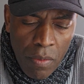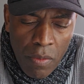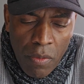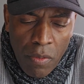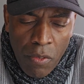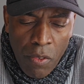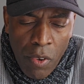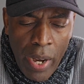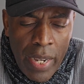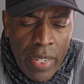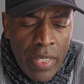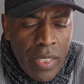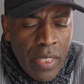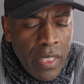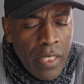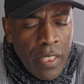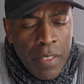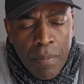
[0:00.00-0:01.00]

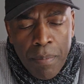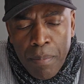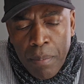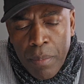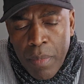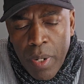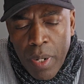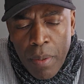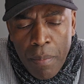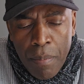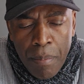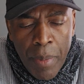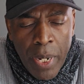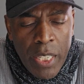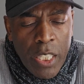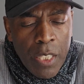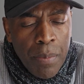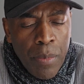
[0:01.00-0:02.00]
Franz
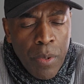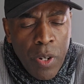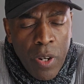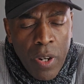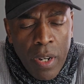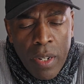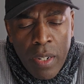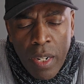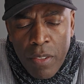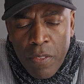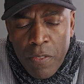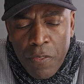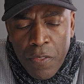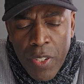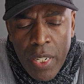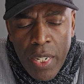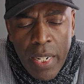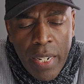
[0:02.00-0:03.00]
Mesmer and
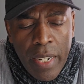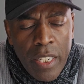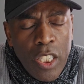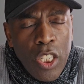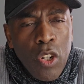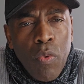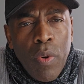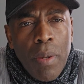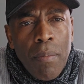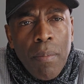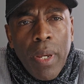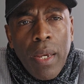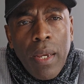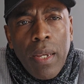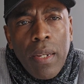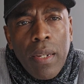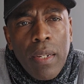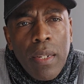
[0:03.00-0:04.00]
Phineas Quimby.